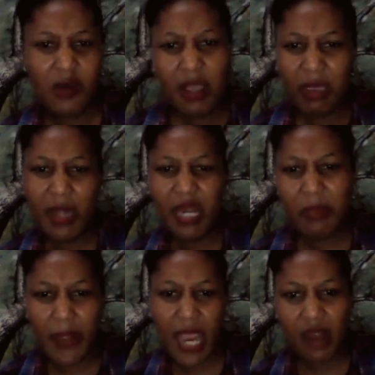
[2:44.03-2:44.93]
maybe let me
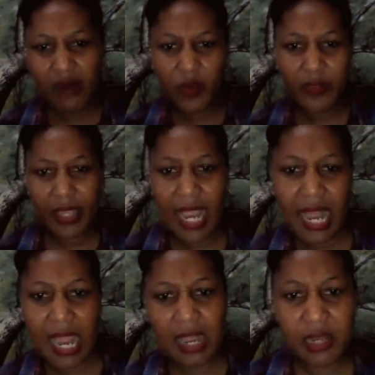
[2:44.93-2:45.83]
play around with the color
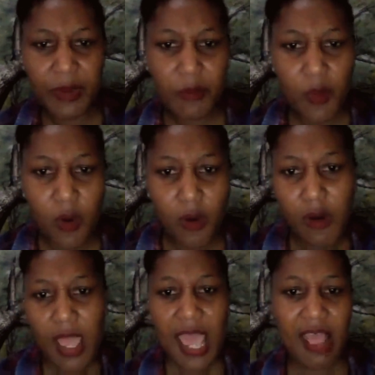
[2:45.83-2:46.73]
a little bit more.
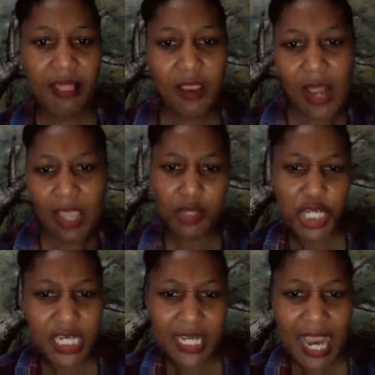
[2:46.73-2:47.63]
And then you
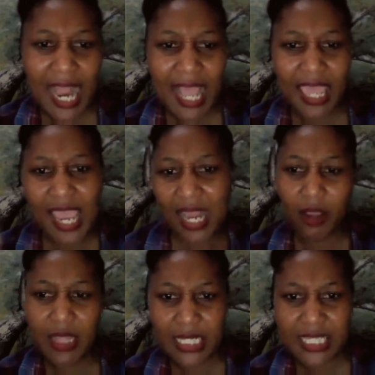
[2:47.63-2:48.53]
change the color again. Now
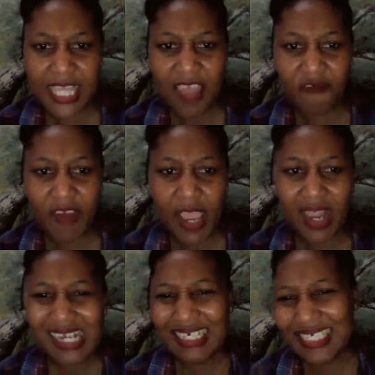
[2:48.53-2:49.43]
that's 7.
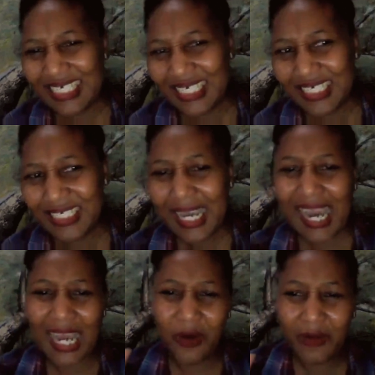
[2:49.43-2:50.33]
I
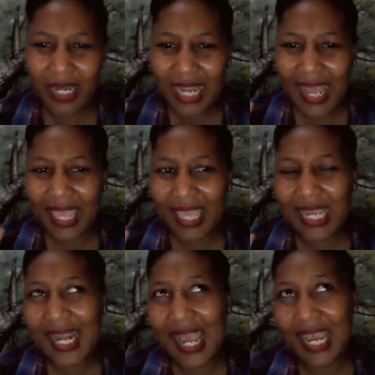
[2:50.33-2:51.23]
don't really like
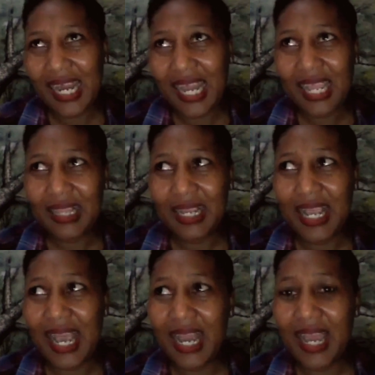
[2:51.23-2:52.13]
it. I kind of like the
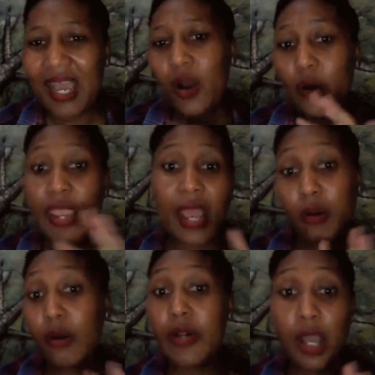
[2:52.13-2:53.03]
color.
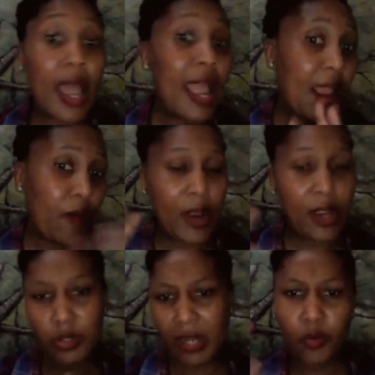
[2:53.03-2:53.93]

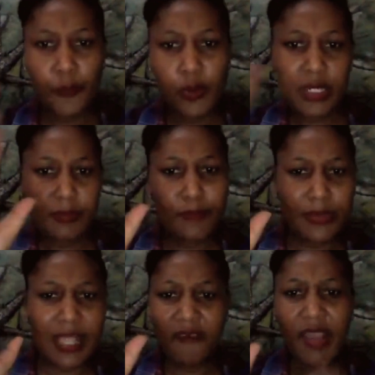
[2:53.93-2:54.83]
Now you put
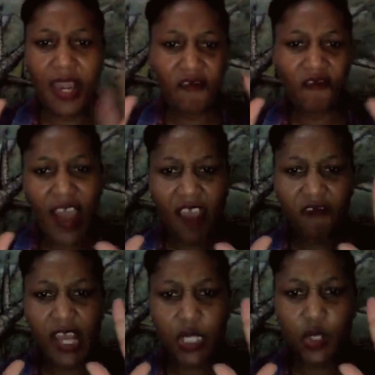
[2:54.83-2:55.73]
7 and 5
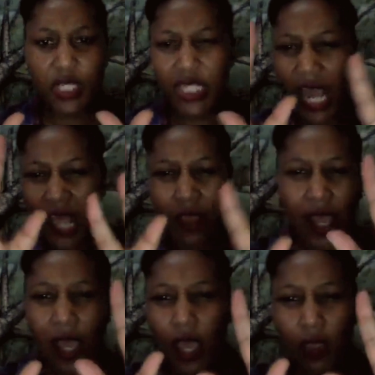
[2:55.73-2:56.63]
next to each other,
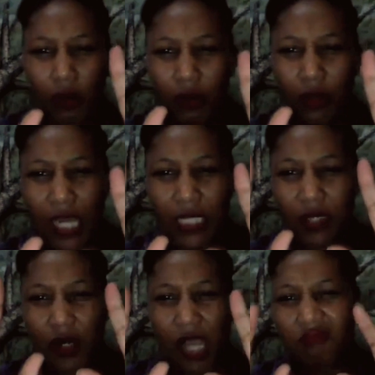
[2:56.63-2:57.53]
you look at it,
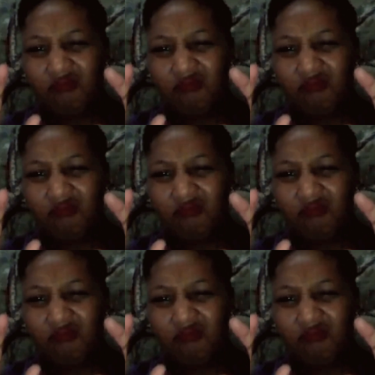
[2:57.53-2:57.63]
you're like,